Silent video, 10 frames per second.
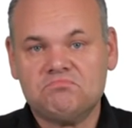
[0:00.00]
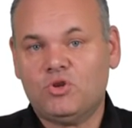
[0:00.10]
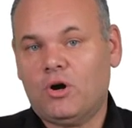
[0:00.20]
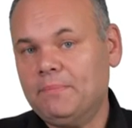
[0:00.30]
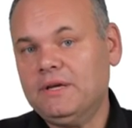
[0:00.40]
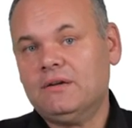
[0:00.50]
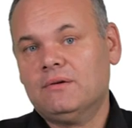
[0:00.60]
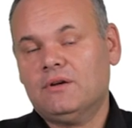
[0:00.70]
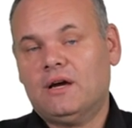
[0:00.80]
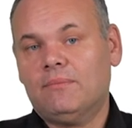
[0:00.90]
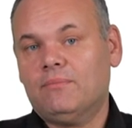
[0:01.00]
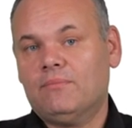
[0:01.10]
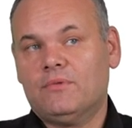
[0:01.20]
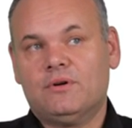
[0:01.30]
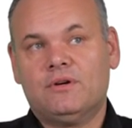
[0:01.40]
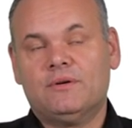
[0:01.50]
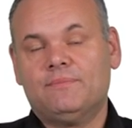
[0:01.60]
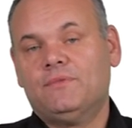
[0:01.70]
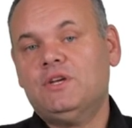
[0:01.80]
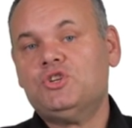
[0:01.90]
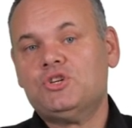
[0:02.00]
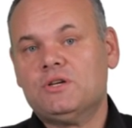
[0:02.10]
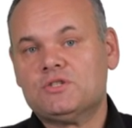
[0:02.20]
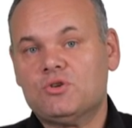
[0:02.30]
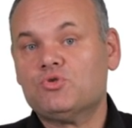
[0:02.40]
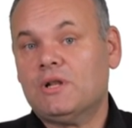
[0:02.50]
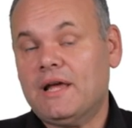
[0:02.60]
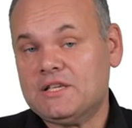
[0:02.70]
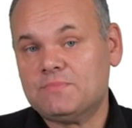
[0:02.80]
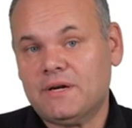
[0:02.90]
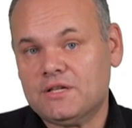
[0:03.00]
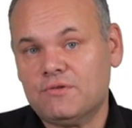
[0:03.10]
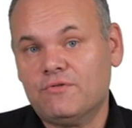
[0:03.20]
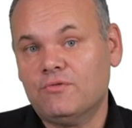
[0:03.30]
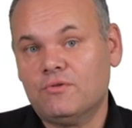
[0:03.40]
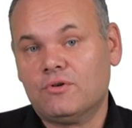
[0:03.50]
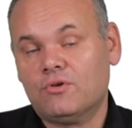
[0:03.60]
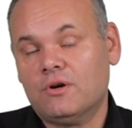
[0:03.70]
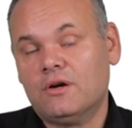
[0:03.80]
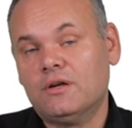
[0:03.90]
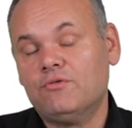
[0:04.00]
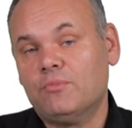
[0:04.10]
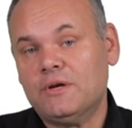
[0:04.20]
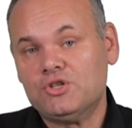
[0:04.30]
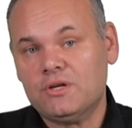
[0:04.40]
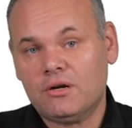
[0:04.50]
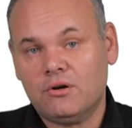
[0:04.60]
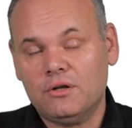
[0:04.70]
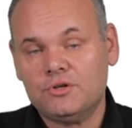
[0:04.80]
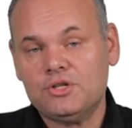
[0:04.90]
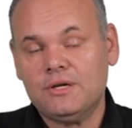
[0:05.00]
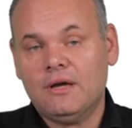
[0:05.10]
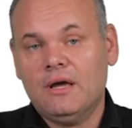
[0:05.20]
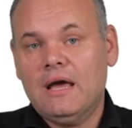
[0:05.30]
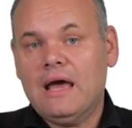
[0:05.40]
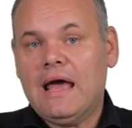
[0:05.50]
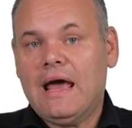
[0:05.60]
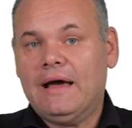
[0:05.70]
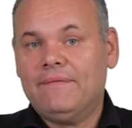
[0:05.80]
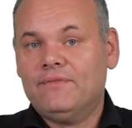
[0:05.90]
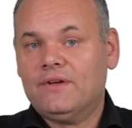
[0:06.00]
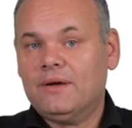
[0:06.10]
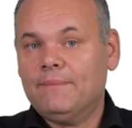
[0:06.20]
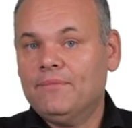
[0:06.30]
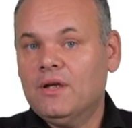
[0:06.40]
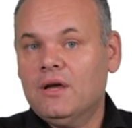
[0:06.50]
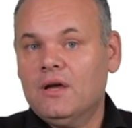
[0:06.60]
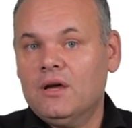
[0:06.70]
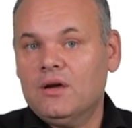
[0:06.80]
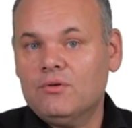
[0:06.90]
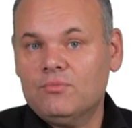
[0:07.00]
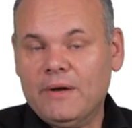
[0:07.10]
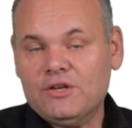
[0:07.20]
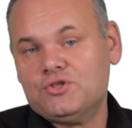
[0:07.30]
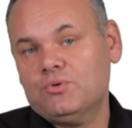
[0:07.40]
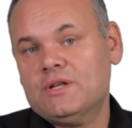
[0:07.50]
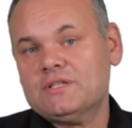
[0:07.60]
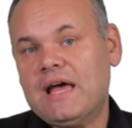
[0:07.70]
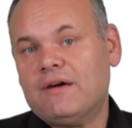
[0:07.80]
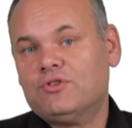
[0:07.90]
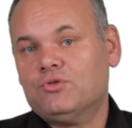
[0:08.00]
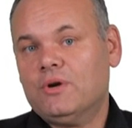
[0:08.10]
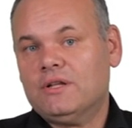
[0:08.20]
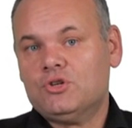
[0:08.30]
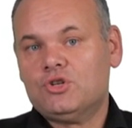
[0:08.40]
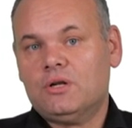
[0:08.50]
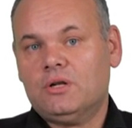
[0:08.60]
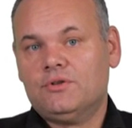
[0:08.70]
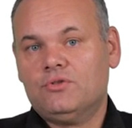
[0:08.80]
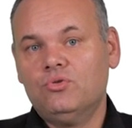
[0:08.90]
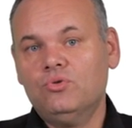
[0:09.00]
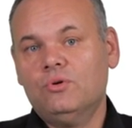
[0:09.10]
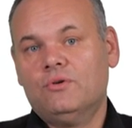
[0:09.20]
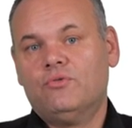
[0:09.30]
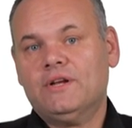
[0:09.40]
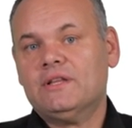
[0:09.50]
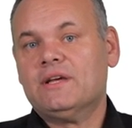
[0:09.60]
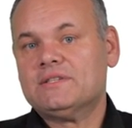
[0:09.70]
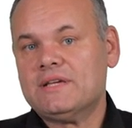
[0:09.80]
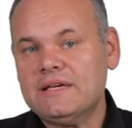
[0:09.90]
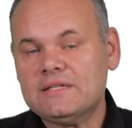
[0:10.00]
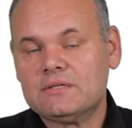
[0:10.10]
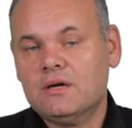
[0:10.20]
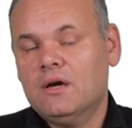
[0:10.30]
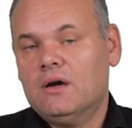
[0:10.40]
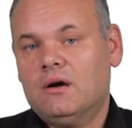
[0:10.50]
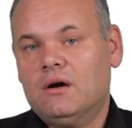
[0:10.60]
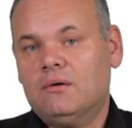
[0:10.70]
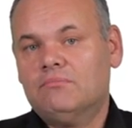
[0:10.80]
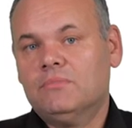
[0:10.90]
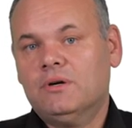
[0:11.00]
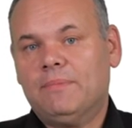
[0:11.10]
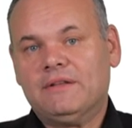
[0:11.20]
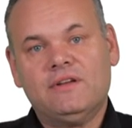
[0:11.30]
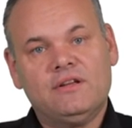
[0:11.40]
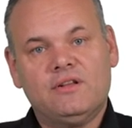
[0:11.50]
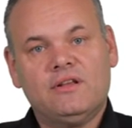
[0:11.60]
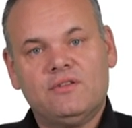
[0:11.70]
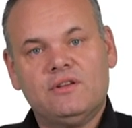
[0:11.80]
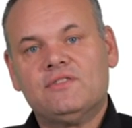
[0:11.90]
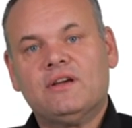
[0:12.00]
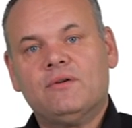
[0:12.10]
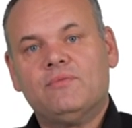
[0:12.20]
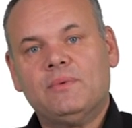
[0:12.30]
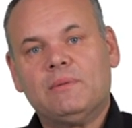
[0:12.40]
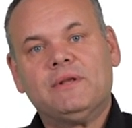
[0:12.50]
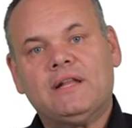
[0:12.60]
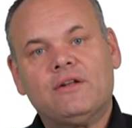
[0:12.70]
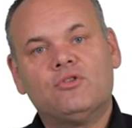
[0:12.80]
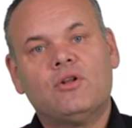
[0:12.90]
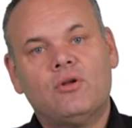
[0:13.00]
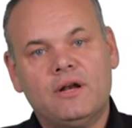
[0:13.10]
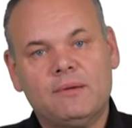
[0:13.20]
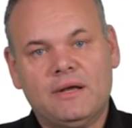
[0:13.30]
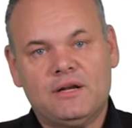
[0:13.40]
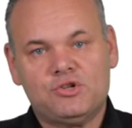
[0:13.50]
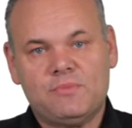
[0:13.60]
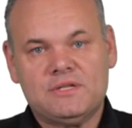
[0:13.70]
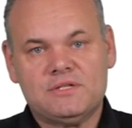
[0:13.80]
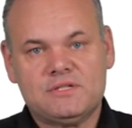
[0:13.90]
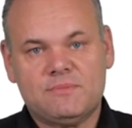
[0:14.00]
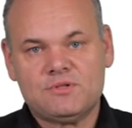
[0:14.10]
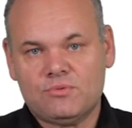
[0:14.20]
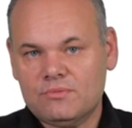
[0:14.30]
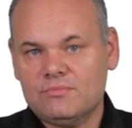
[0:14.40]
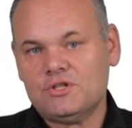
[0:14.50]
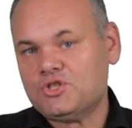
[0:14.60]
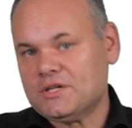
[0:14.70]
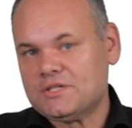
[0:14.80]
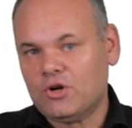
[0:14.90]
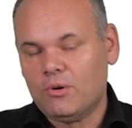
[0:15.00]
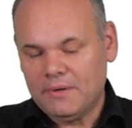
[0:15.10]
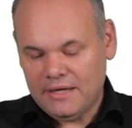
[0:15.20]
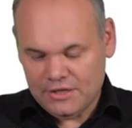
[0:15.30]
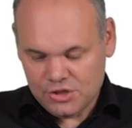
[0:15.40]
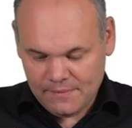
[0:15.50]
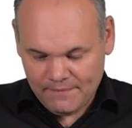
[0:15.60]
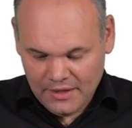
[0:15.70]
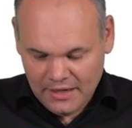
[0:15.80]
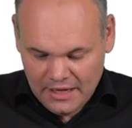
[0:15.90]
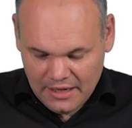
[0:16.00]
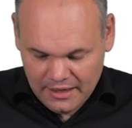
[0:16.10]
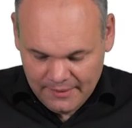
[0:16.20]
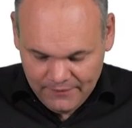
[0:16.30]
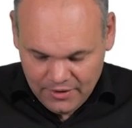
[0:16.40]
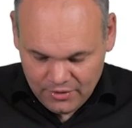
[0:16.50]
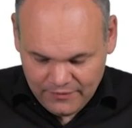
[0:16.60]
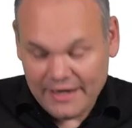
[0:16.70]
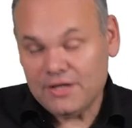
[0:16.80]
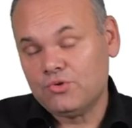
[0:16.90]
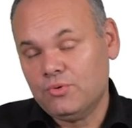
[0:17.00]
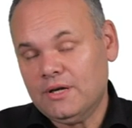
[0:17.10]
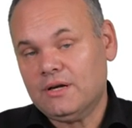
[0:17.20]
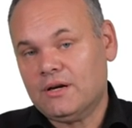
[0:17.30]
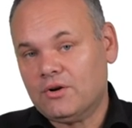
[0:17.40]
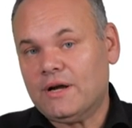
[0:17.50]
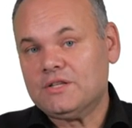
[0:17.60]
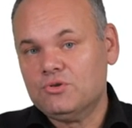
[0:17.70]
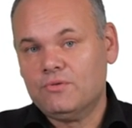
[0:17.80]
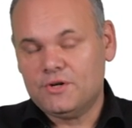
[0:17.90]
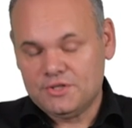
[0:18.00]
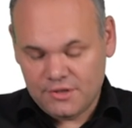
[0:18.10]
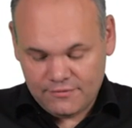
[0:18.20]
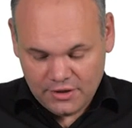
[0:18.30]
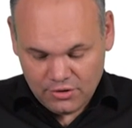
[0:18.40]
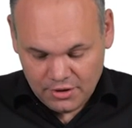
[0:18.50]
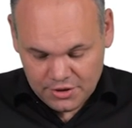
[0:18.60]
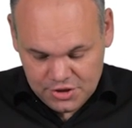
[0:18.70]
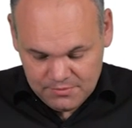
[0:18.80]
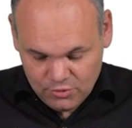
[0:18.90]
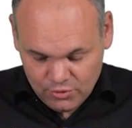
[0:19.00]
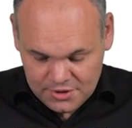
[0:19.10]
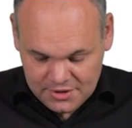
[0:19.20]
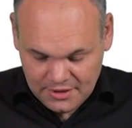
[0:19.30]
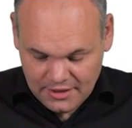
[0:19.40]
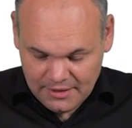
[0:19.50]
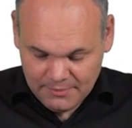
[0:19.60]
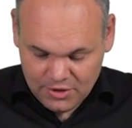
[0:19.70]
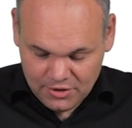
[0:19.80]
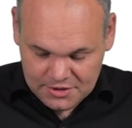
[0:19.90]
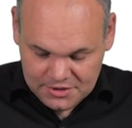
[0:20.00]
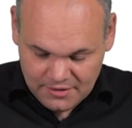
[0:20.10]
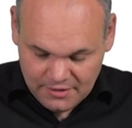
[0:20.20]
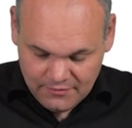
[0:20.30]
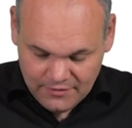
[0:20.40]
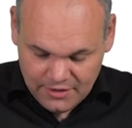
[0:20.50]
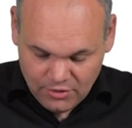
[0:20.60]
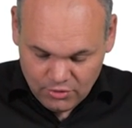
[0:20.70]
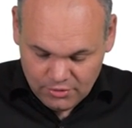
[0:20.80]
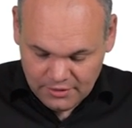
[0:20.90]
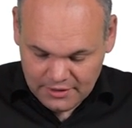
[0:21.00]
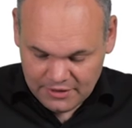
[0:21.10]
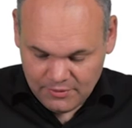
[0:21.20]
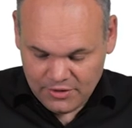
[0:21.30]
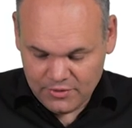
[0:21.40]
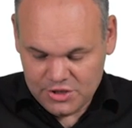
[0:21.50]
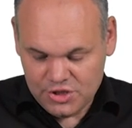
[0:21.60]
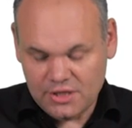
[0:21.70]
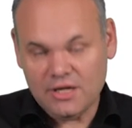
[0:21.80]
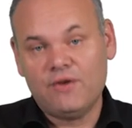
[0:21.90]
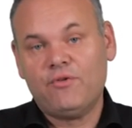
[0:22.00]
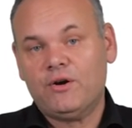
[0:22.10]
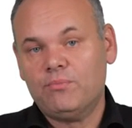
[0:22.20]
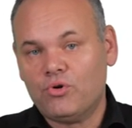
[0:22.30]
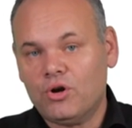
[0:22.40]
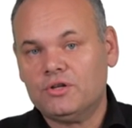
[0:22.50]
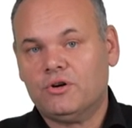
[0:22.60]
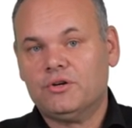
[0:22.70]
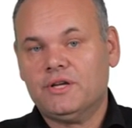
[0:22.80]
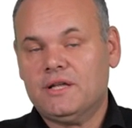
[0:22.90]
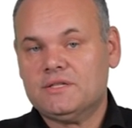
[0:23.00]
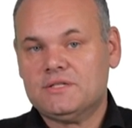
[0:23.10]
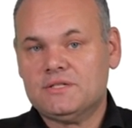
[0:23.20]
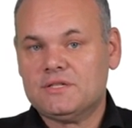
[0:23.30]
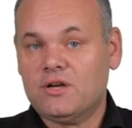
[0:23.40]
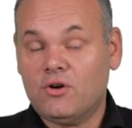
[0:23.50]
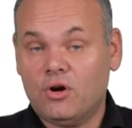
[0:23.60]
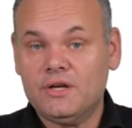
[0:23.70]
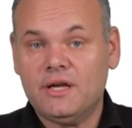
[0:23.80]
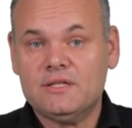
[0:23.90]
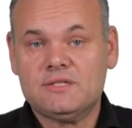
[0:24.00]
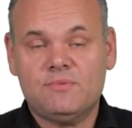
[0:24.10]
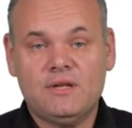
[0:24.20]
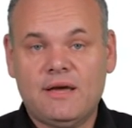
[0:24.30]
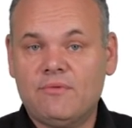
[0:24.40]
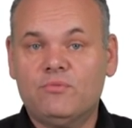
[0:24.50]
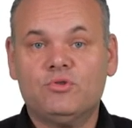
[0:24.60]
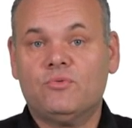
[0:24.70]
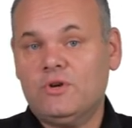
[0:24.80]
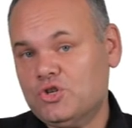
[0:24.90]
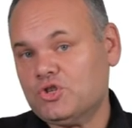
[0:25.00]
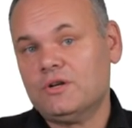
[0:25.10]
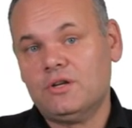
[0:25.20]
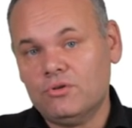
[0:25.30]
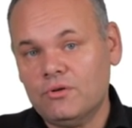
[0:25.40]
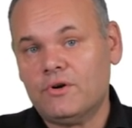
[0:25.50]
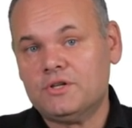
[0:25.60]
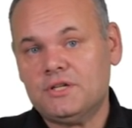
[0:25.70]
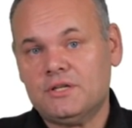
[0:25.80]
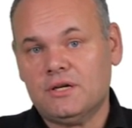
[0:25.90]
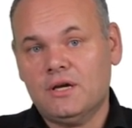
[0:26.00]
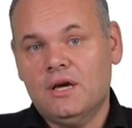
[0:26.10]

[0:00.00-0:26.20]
topic. I'm teaching social aspects of information technology, and my students have to do additional 2 written essays, but these will be done on the learning management system, so it's just a combination. Why doing Graz University of Technology MOOCs? Because we know that we are reaching a very broad audience. It's an audience we never would reach on the university.